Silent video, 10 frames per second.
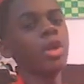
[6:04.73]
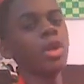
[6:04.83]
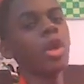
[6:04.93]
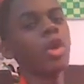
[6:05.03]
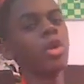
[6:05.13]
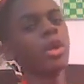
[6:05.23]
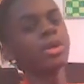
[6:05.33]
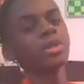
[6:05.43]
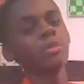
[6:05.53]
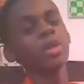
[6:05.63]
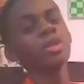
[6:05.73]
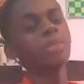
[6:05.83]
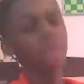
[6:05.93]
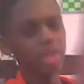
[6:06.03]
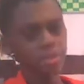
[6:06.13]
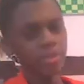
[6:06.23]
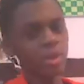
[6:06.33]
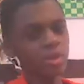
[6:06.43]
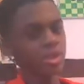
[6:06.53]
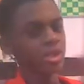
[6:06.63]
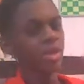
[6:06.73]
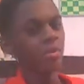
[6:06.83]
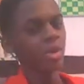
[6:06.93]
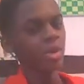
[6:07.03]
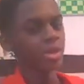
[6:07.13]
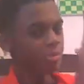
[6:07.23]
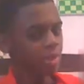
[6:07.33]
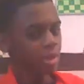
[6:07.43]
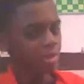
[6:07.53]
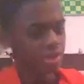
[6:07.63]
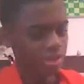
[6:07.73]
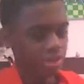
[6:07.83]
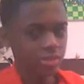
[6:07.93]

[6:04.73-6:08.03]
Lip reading: No! There's supposed to be explosions! More explosions!